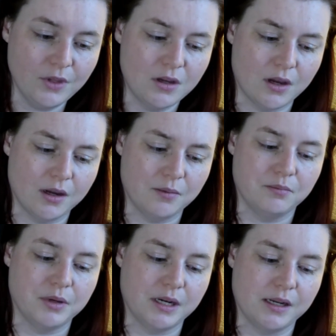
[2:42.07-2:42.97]

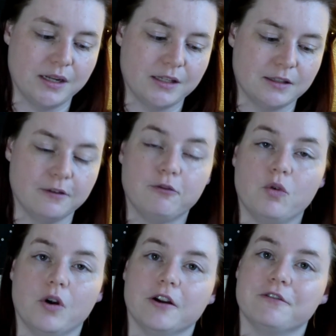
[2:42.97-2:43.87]
But it is
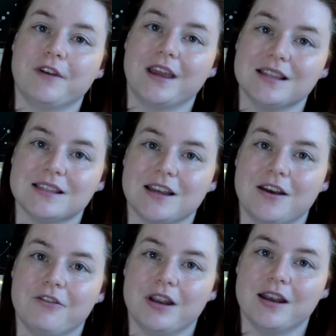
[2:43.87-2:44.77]
for fans
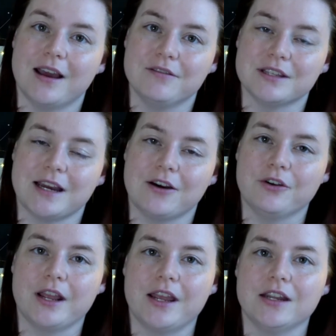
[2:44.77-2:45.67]
of Knives
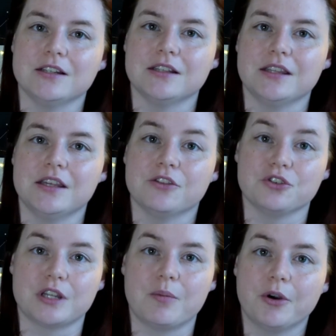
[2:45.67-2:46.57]
Out and the
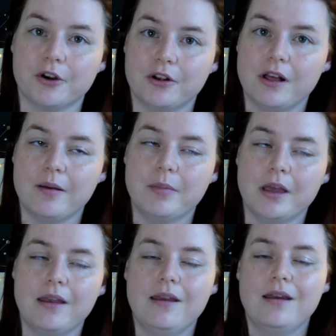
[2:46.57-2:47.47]
Thursday Murder Club.
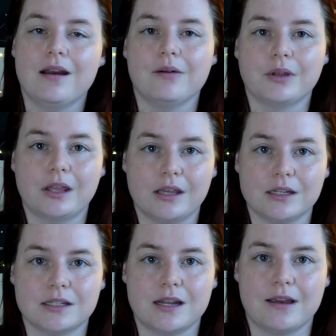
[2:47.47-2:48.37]
I really
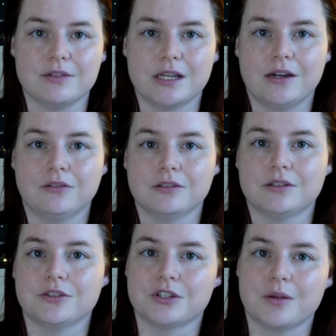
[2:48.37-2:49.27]
liked Knives Out.
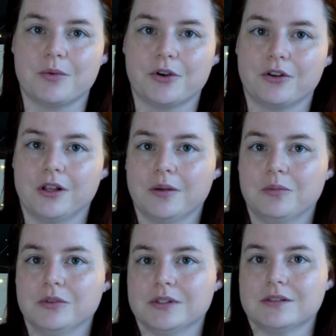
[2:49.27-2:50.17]
Thursday Murder Club
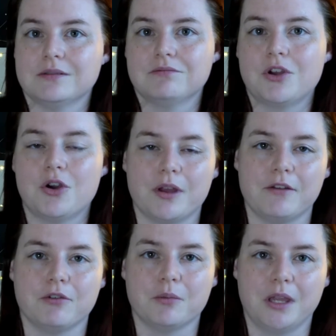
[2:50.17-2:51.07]
was
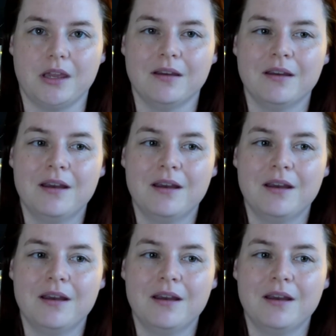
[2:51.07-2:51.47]
okay for me,